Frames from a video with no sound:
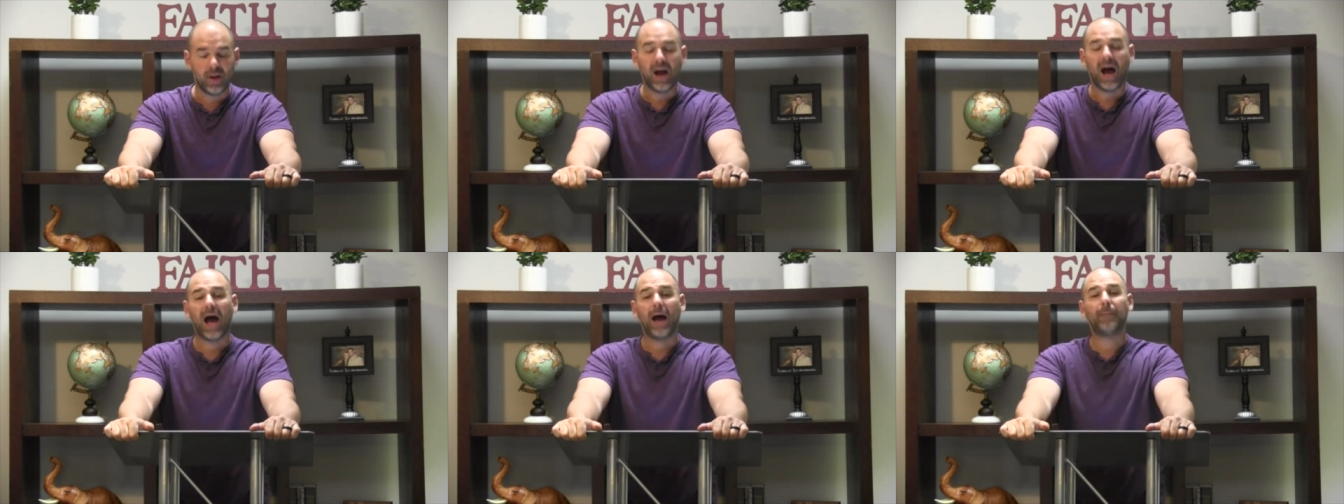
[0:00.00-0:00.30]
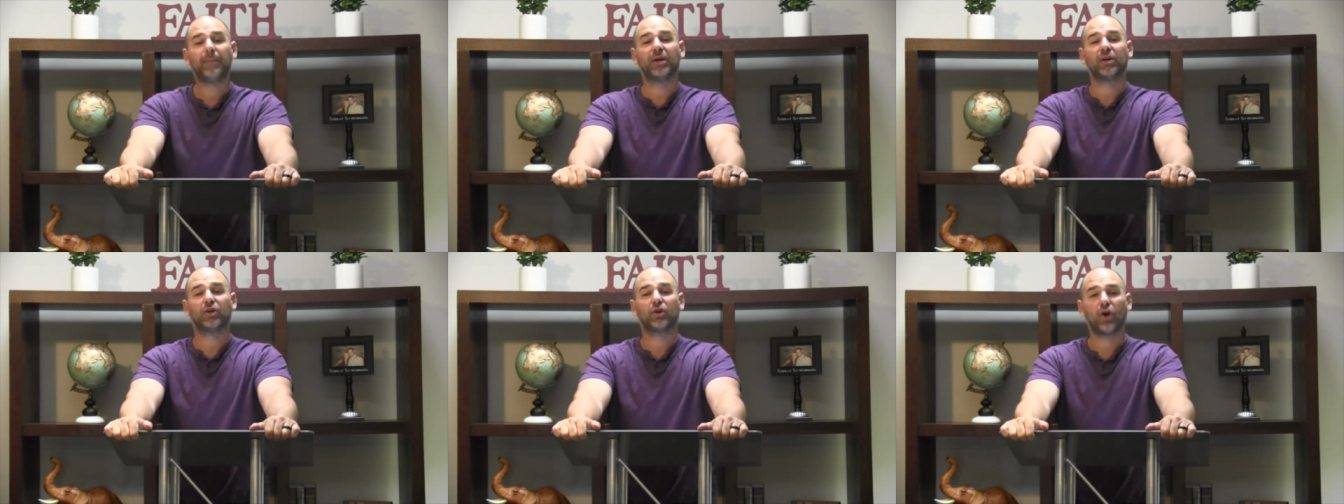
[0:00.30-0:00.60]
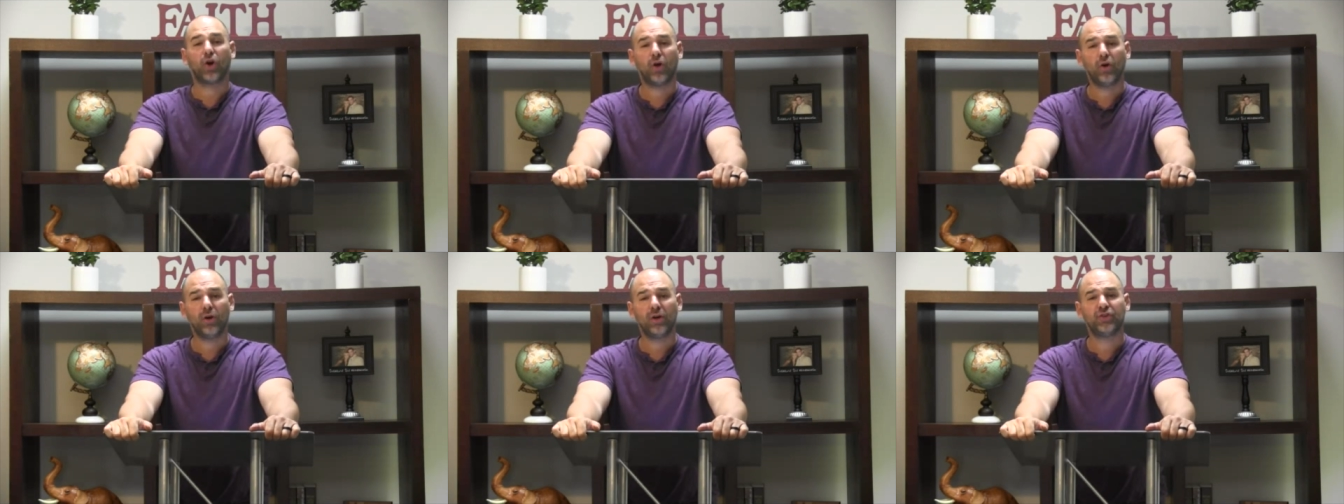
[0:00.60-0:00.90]
I'm
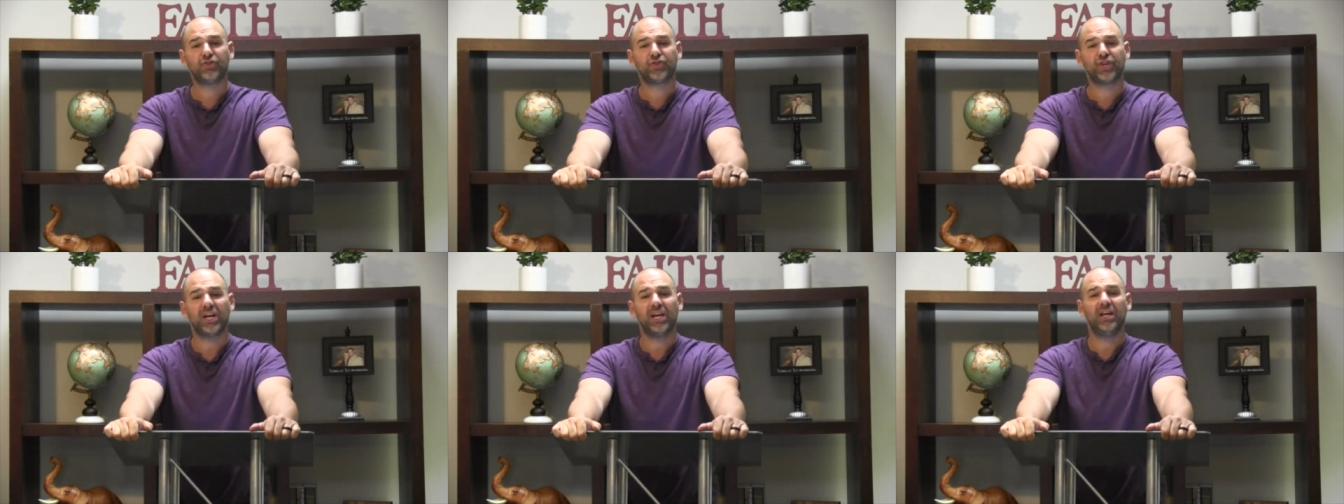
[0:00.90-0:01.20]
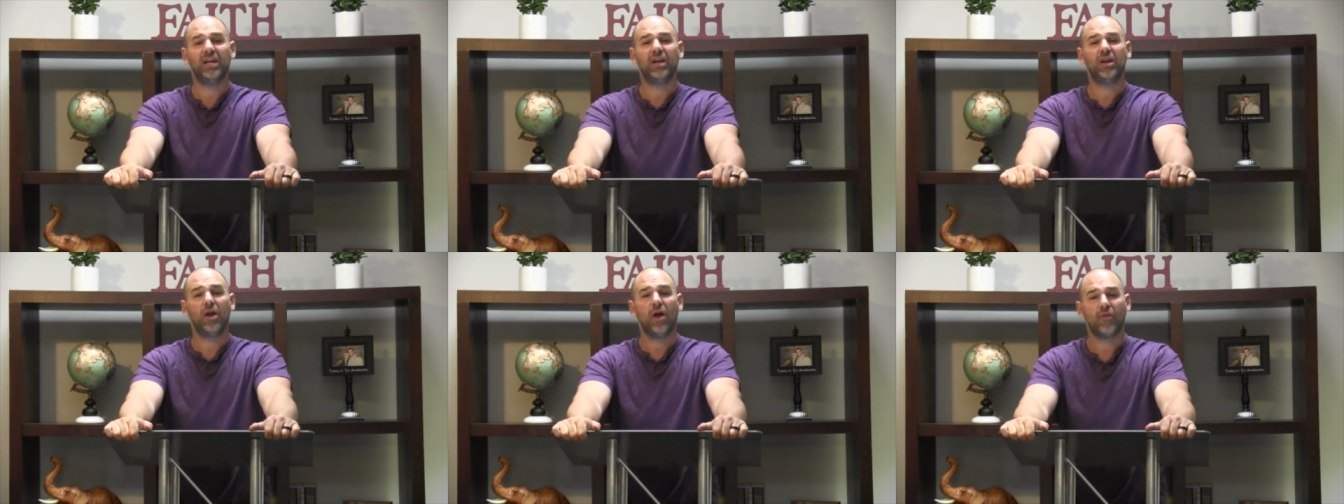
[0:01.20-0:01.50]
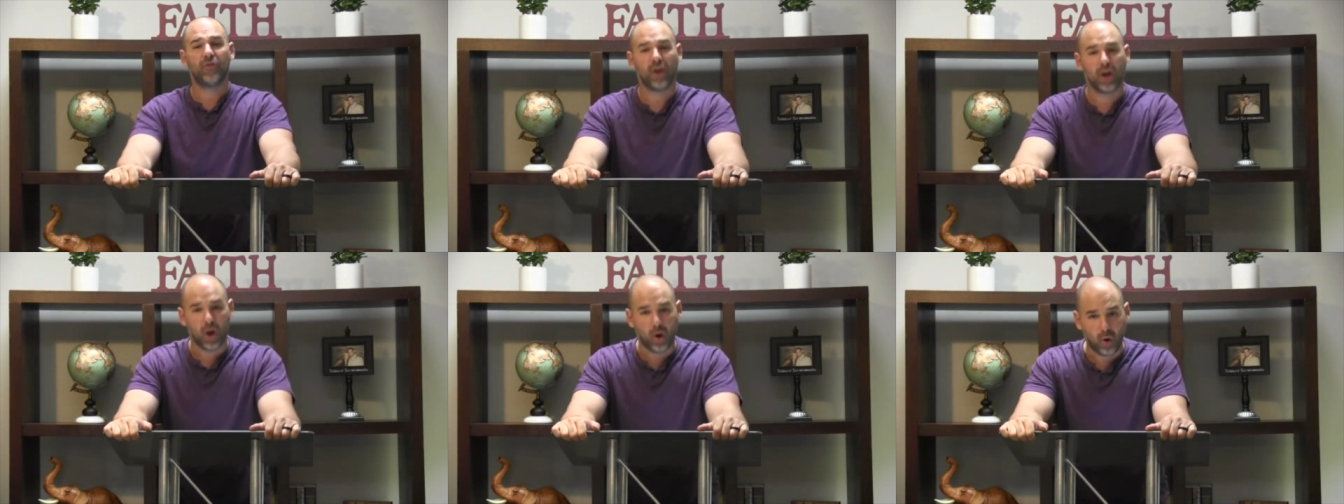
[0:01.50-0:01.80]
encouraged in
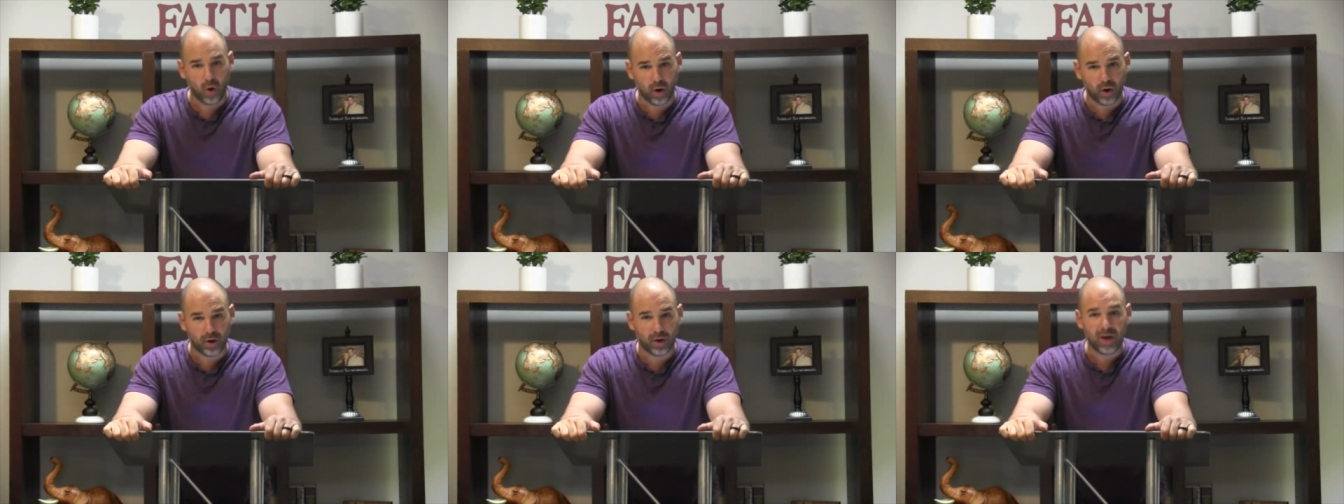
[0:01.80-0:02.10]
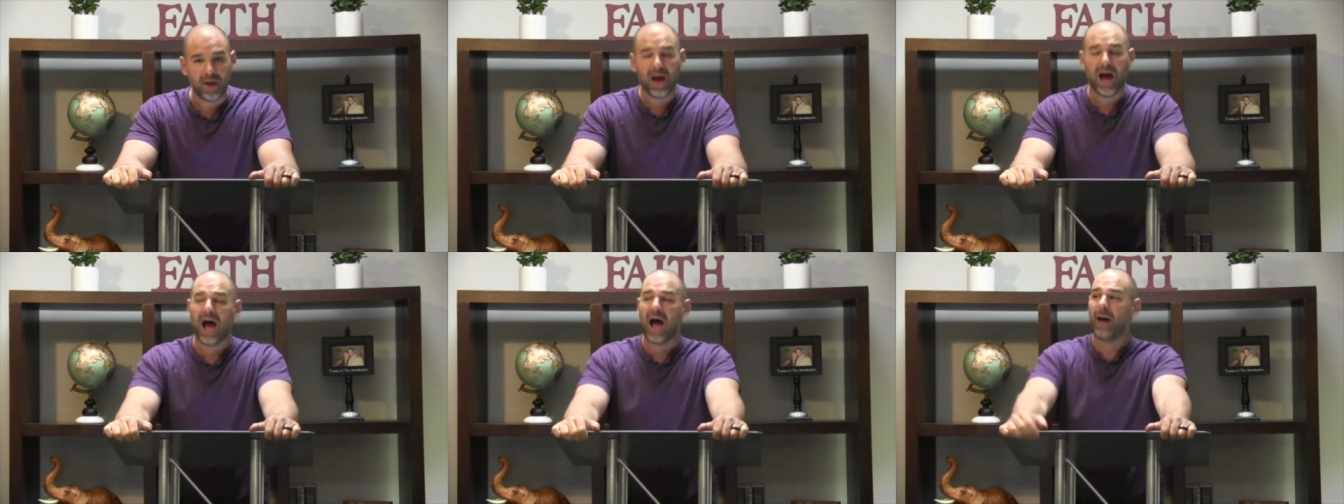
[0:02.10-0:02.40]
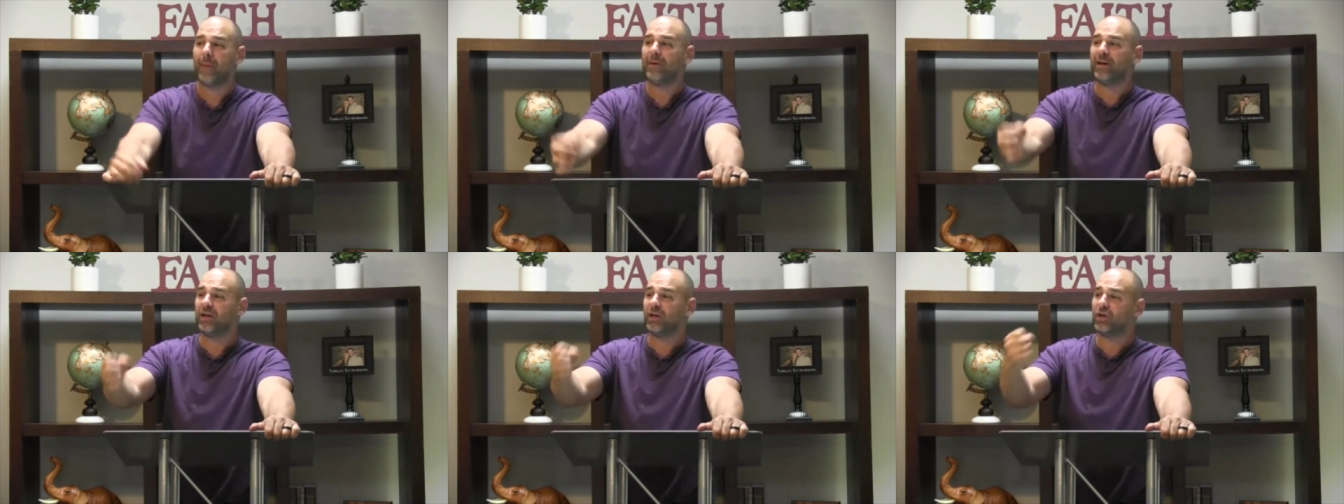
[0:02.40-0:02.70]
the Lord.
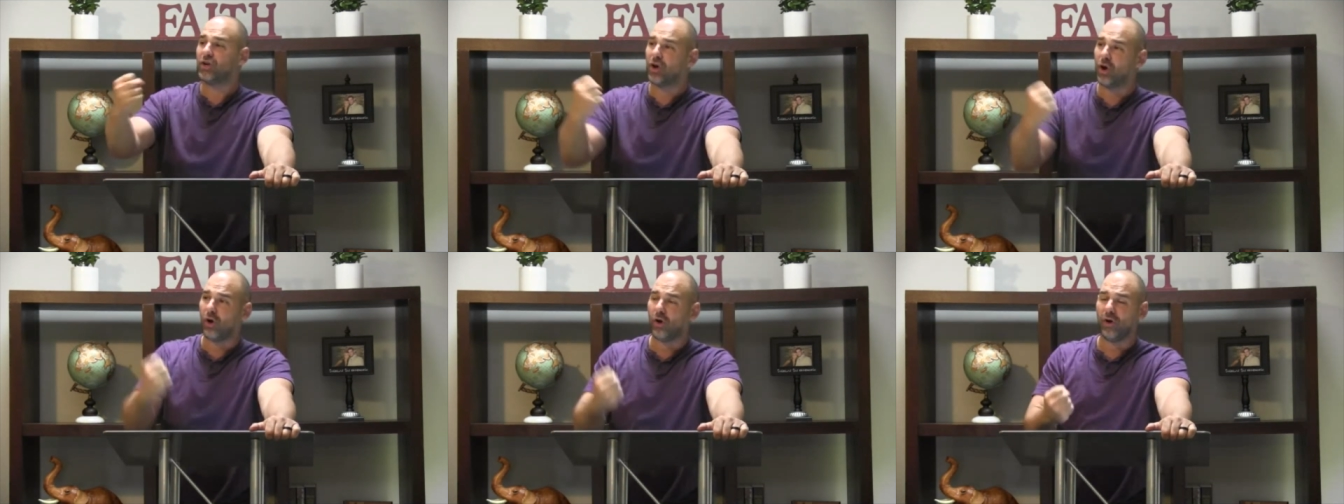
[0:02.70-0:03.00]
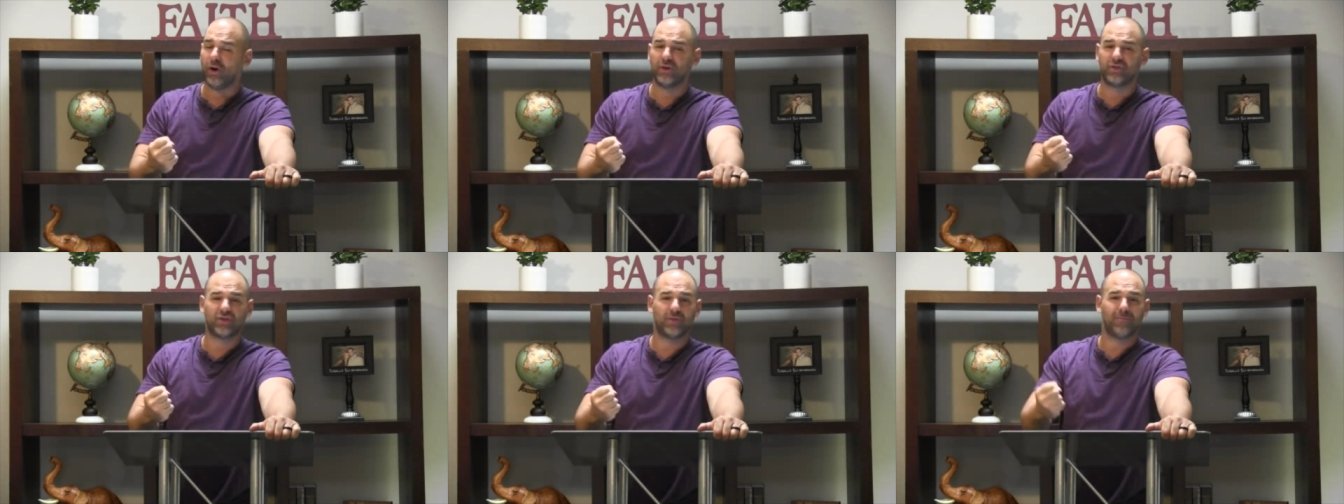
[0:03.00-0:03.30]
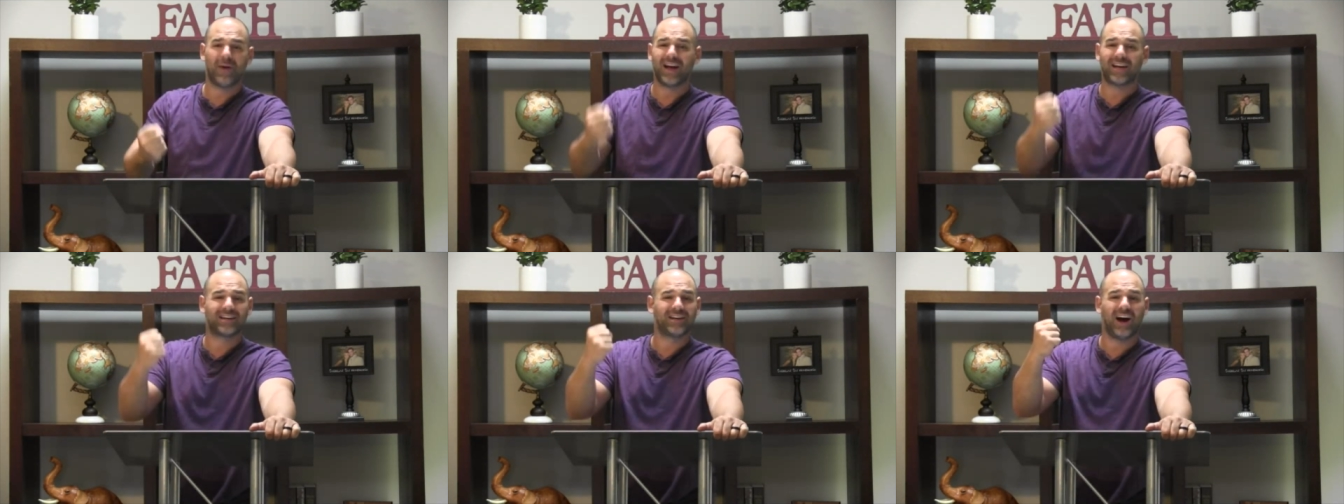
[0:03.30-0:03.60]
I'm encouraged that
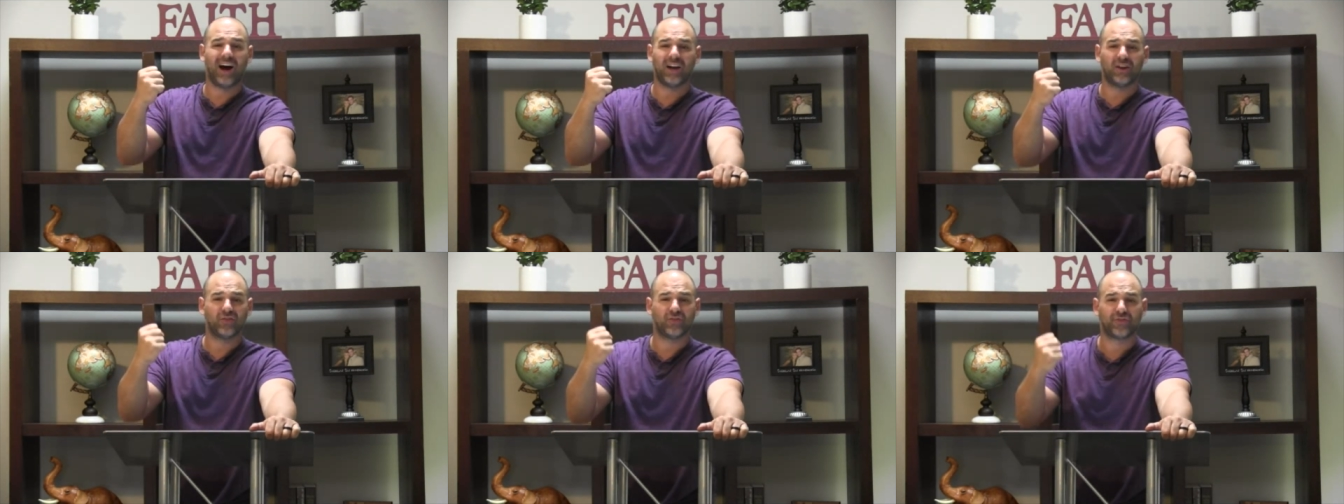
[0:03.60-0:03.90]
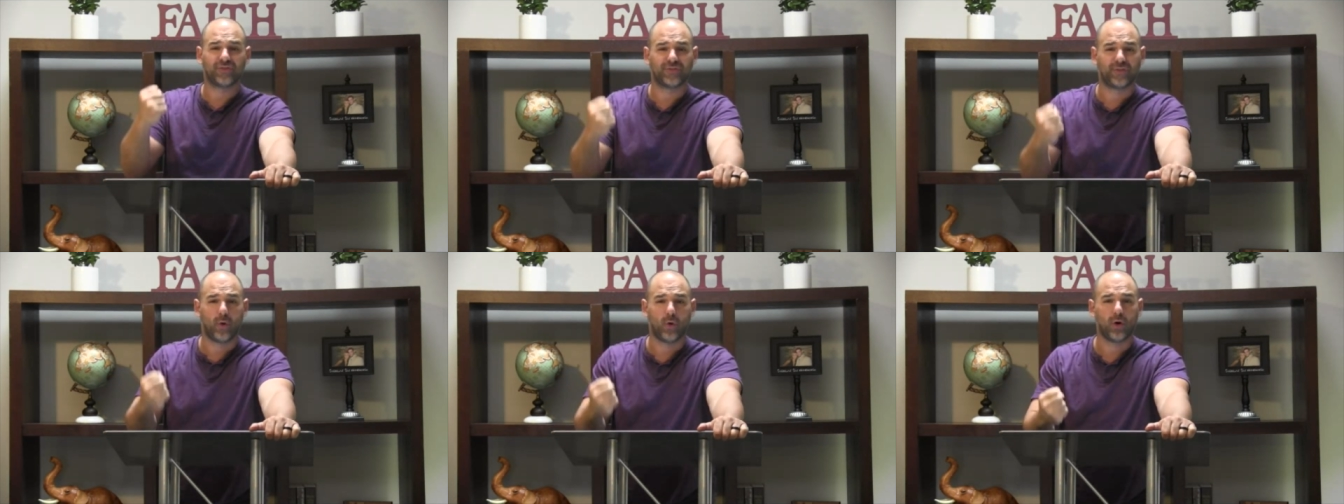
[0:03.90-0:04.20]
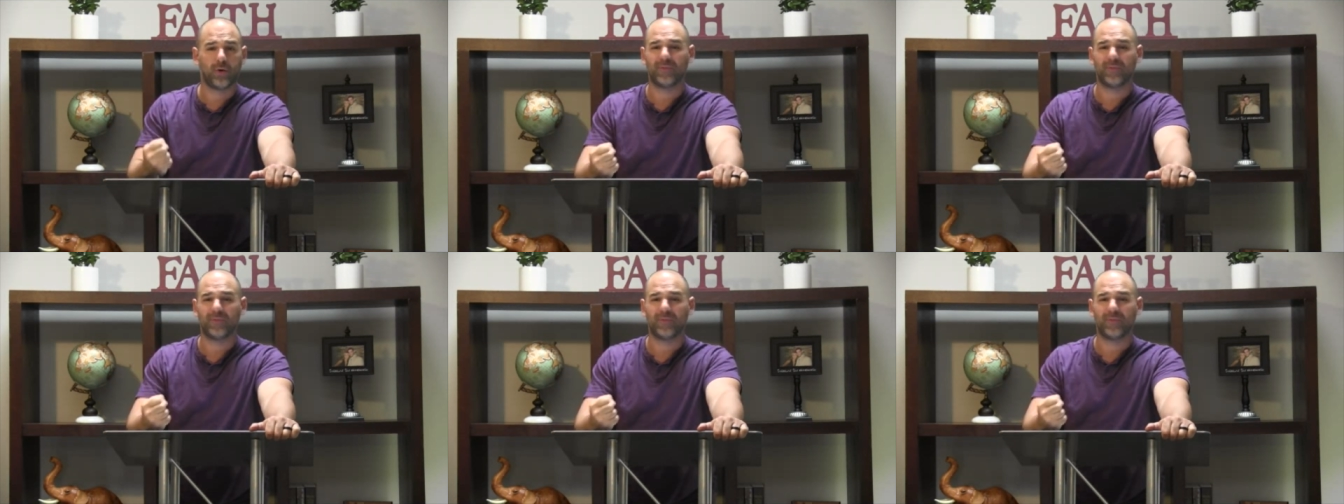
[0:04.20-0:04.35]
my God is for